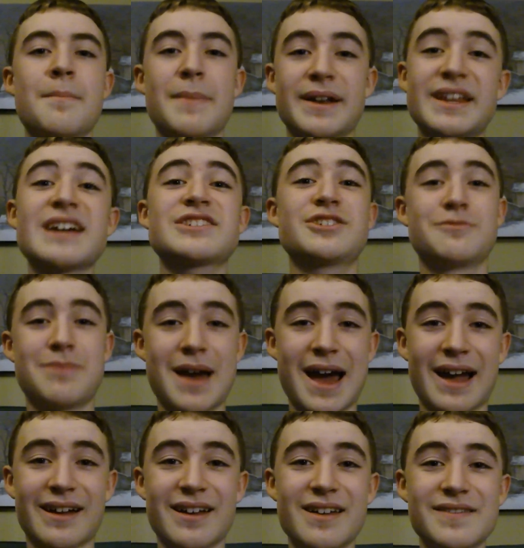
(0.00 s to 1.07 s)
My texture
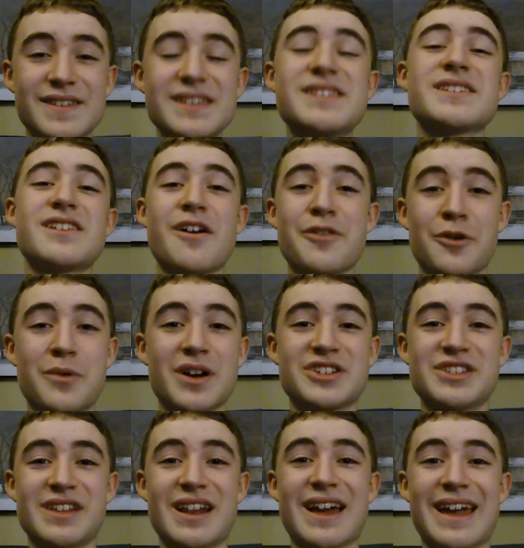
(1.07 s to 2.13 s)
pack. This is another
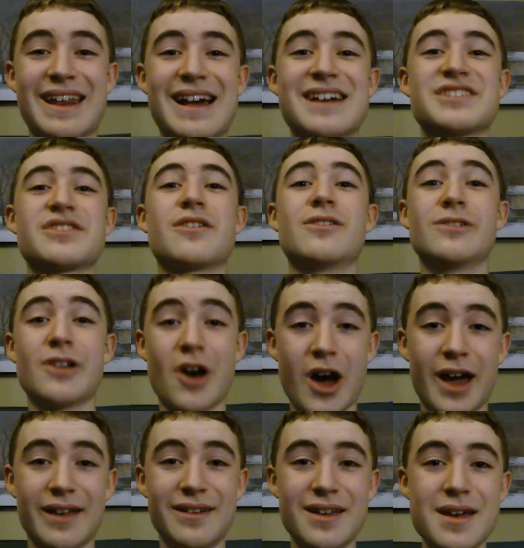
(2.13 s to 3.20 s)
question that I get asked a
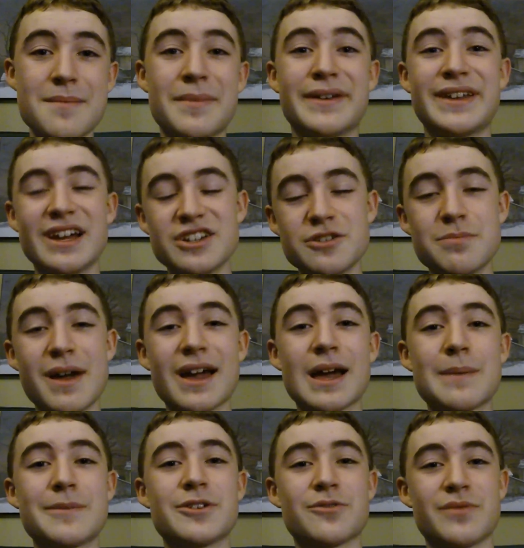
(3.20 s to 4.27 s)
lot. My texture pack
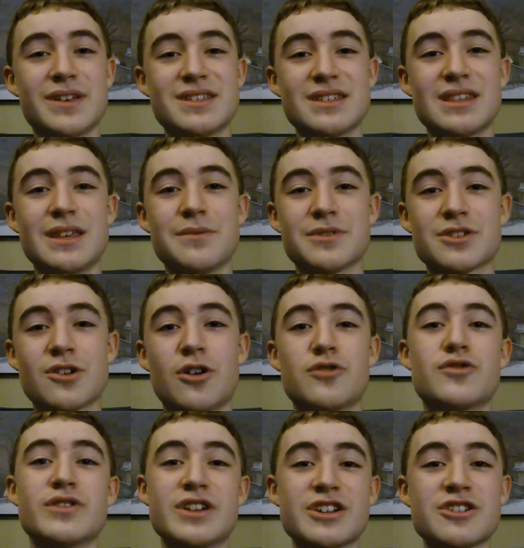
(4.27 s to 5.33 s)
up until recently was called
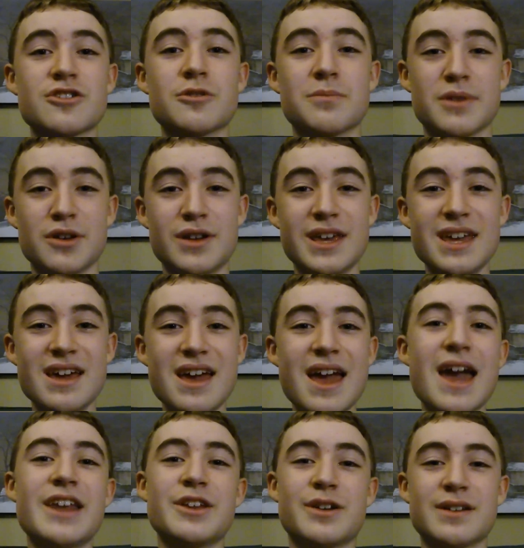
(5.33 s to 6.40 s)
Traditional Beauty,
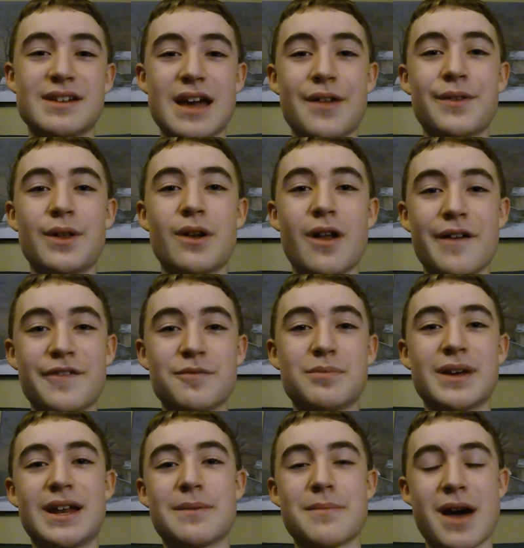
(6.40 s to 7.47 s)
and you could download it off of
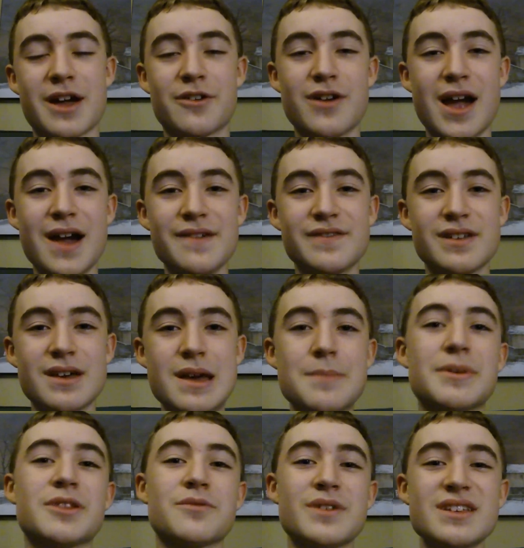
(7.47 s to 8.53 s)
Planet Minecraft.
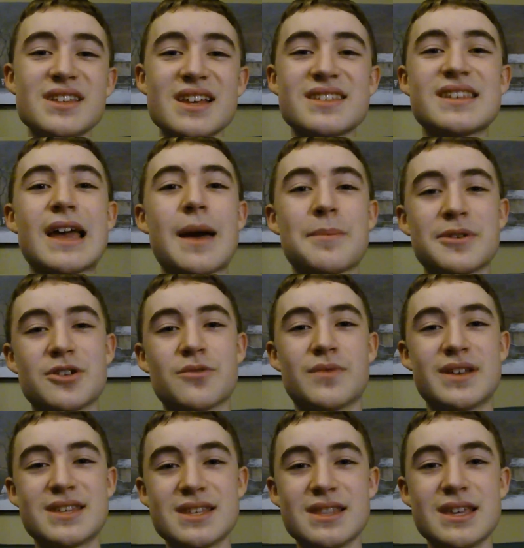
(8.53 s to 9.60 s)
But the reason I say up until
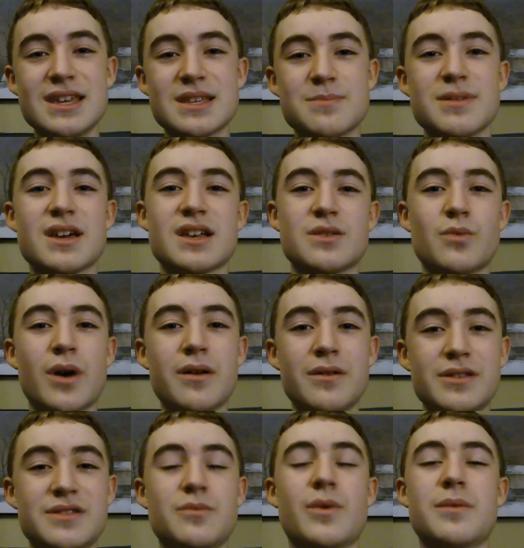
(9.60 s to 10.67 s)
recently is because
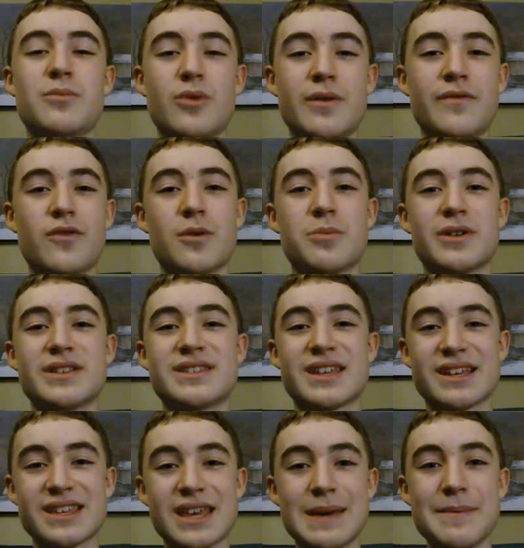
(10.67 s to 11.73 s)
once
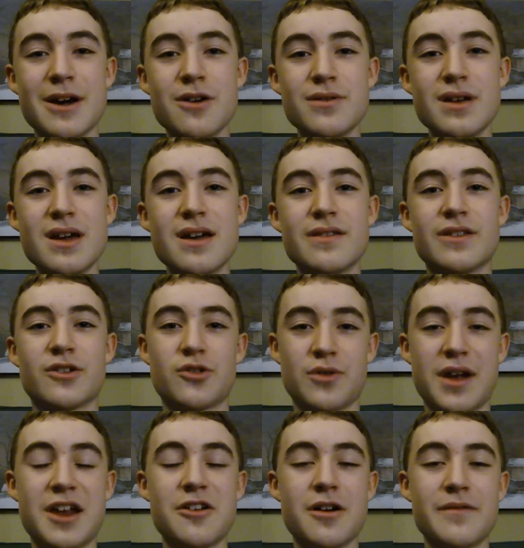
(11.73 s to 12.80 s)
1.4.6 came out, the
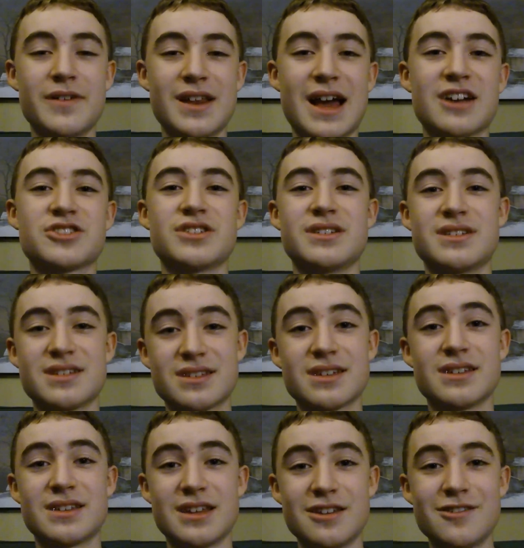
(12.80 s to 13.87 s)
creator of it actually
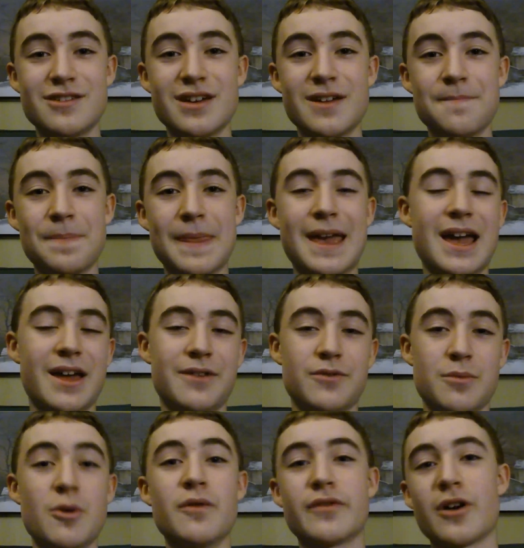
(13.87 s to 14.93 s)
discontinued it and
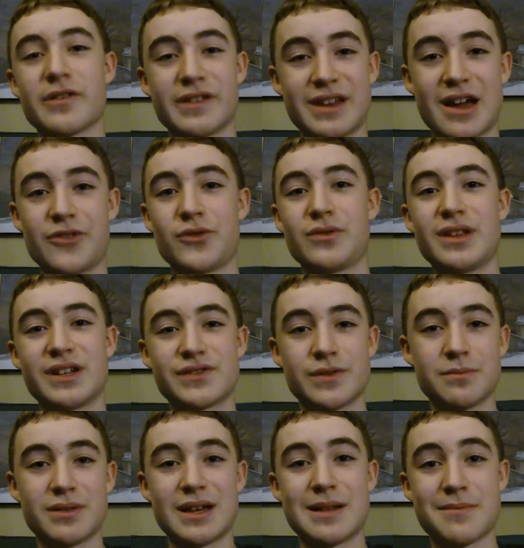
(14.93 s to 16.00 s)
removed all the download links
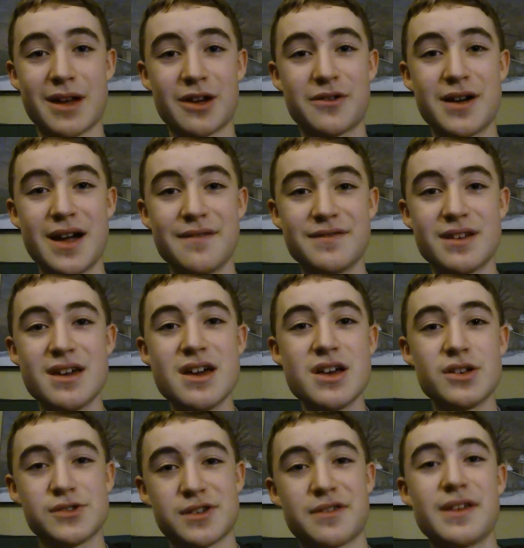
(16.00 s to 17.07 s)
from Planet Minecraft.
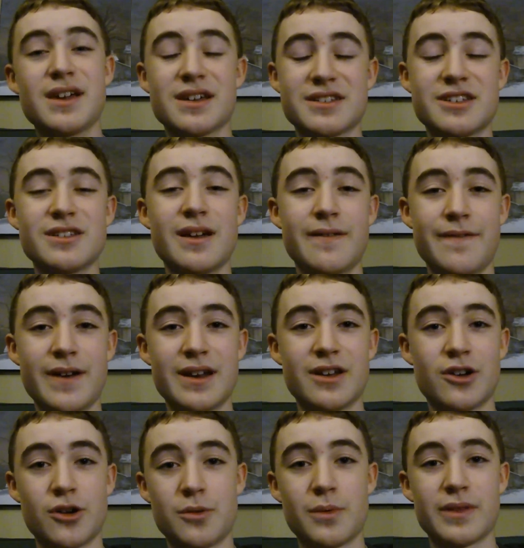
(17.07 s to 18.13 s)
So I think until I find
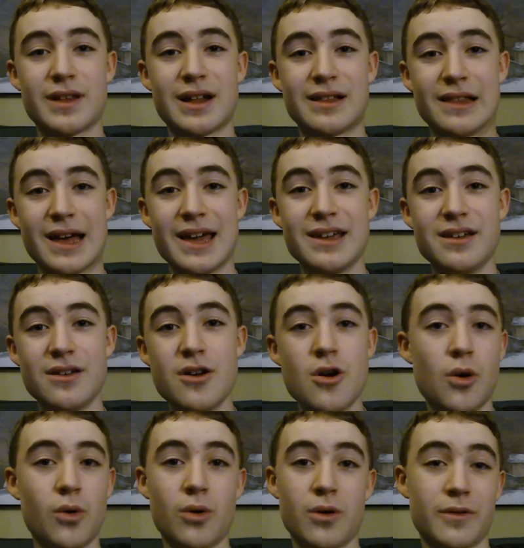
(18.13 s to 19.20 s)
a good one that I like,
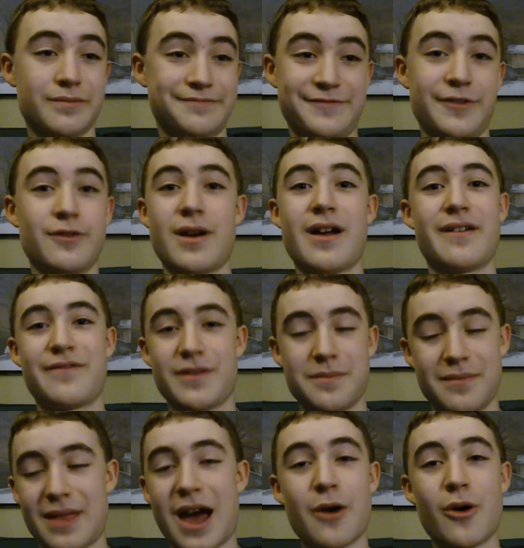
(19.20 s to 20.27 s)
or
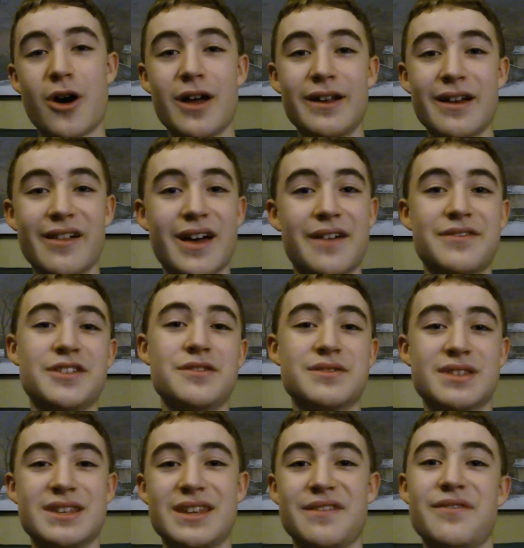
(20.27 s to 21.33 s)
from now on, I'll have to use
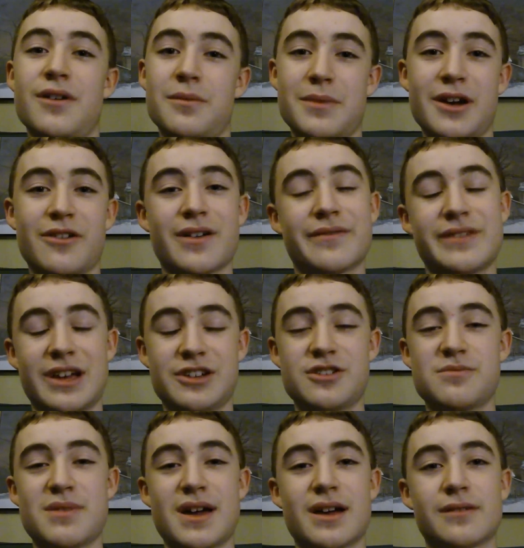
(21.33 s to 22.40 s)
the default Minecraft
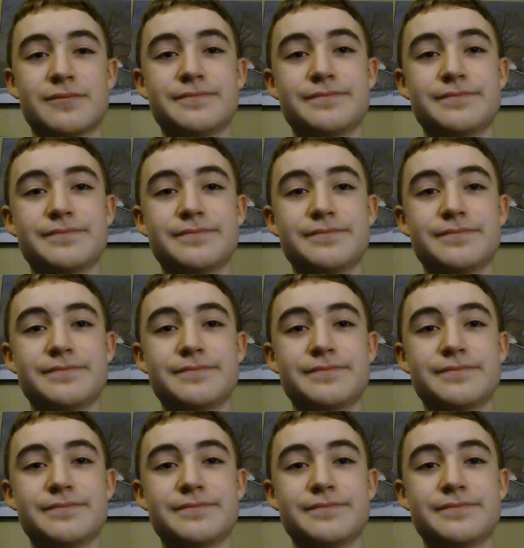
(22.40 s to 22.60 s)
texture pack.